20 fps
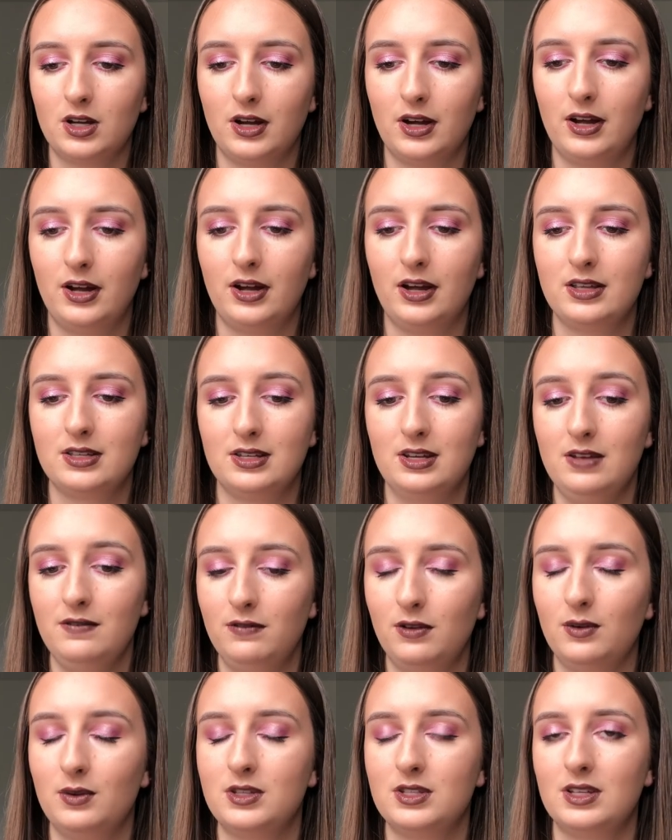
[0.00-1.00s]
her as an
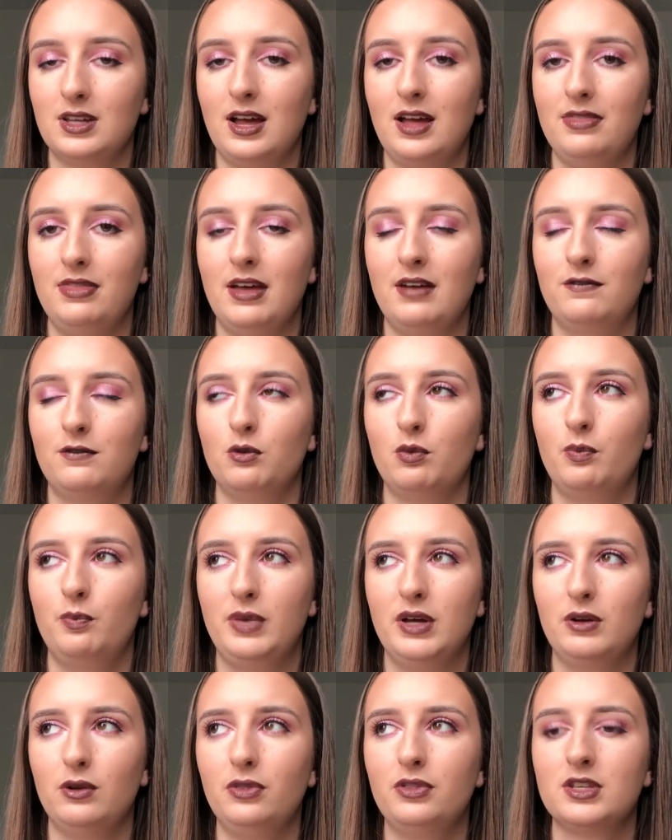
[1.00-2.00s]
influencer and therefore
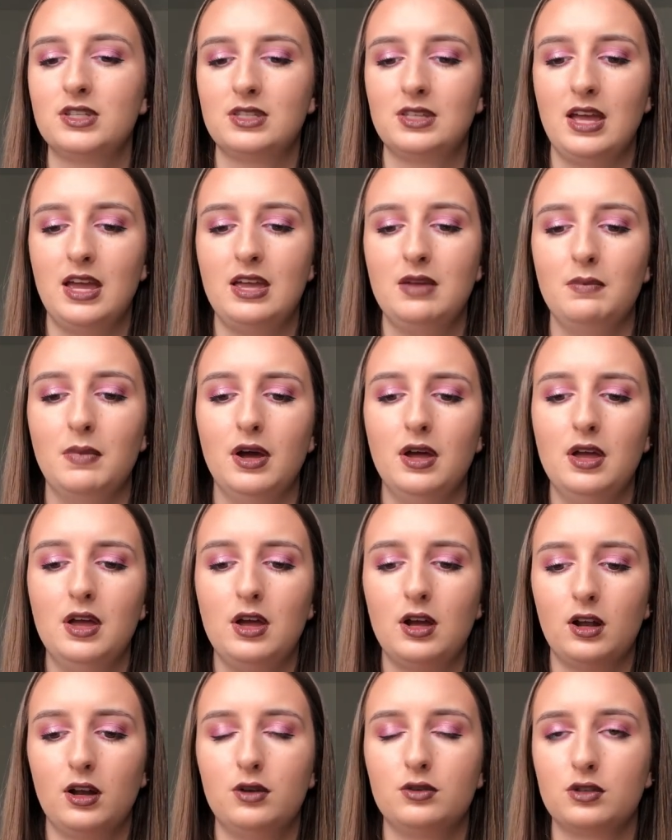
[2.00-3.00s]
build the same
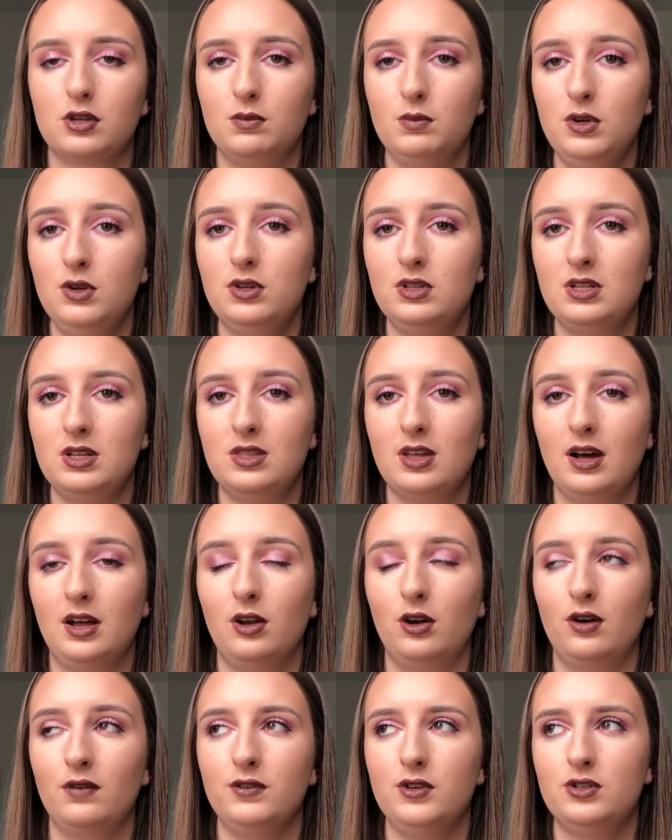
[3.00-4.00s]
close community that a
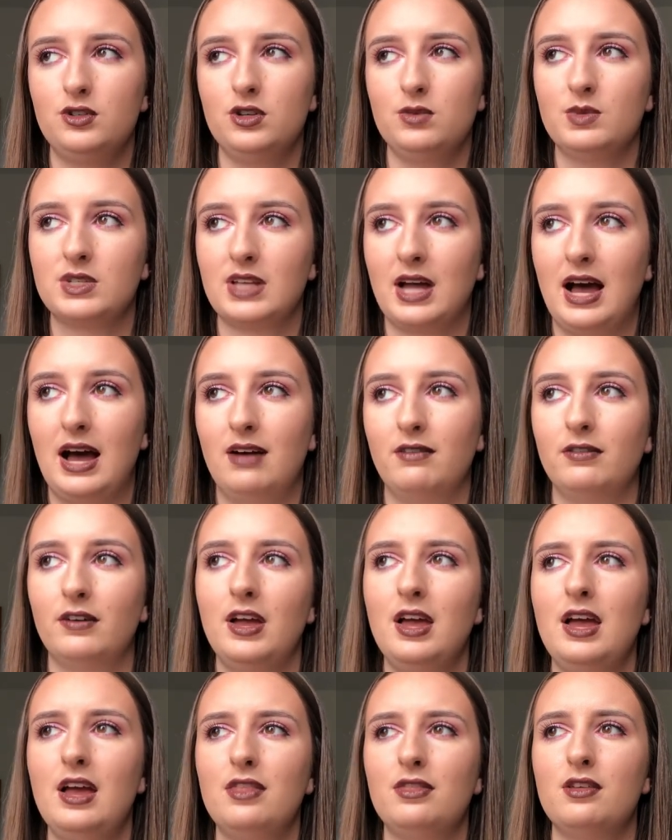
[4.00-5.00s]
lot of YouTubers have
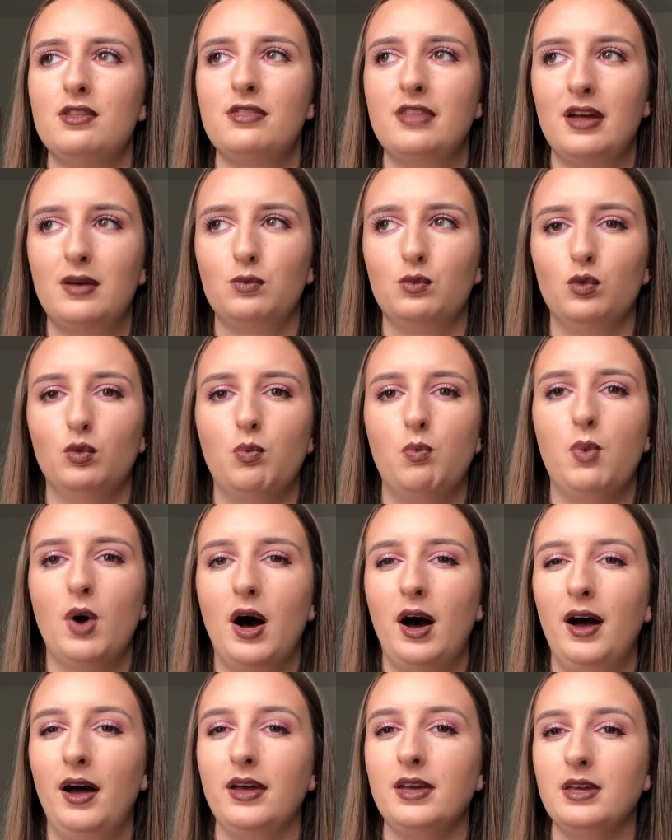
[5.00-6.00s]
that then will
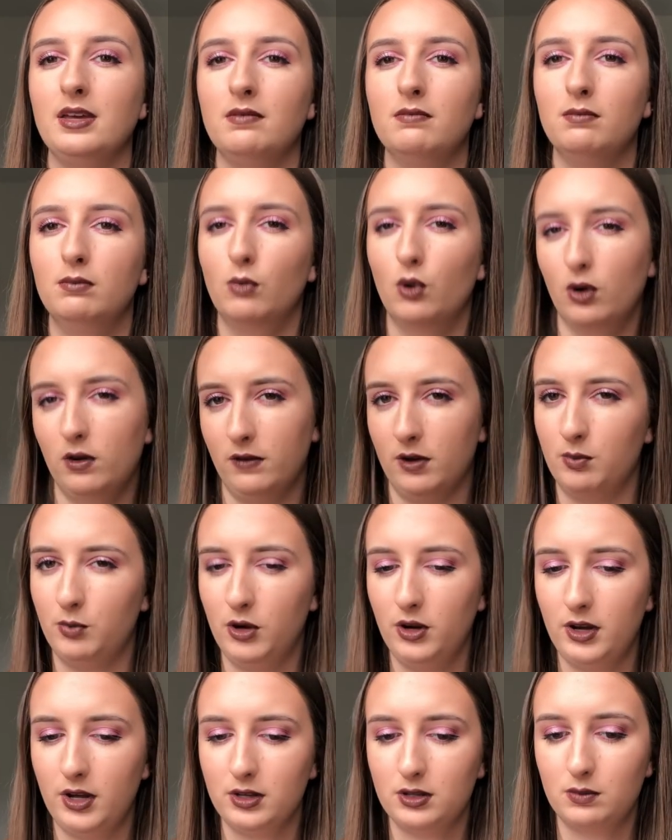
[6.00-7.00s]
buy more of her
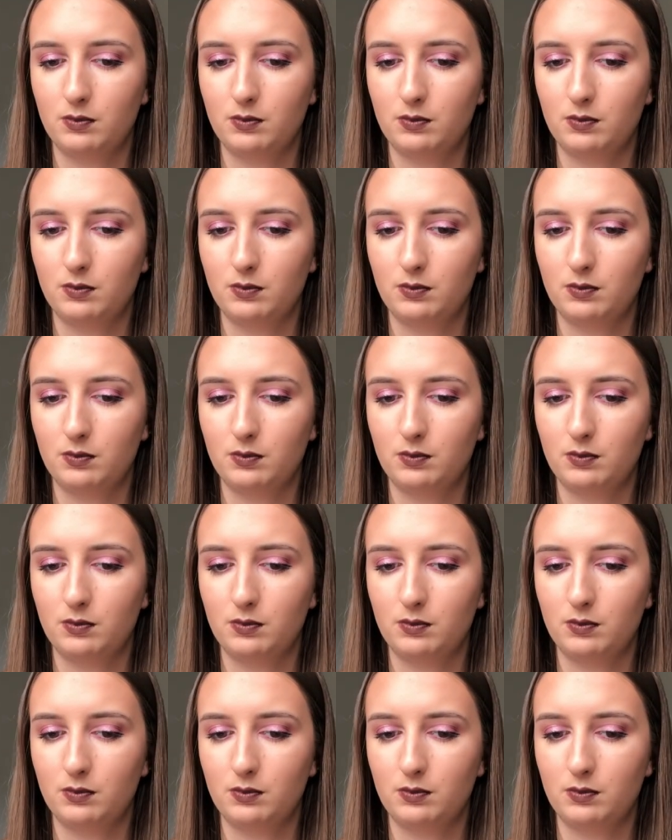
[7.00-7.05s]
products,